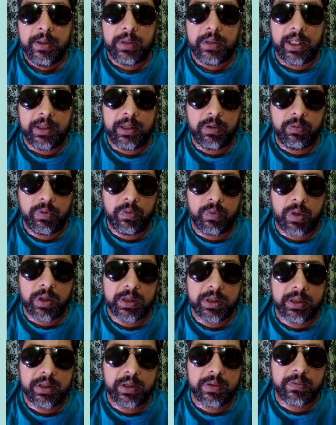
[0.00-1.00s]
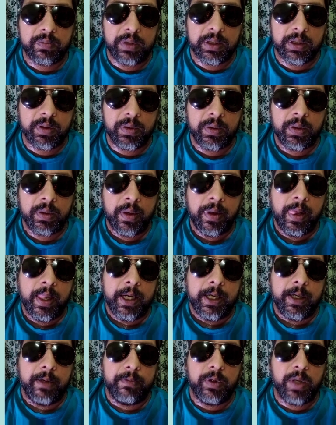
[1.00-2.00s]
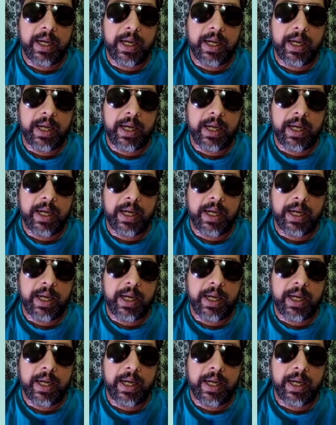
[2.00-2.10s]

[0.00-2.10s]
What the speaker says: Thank you for watching this video. If you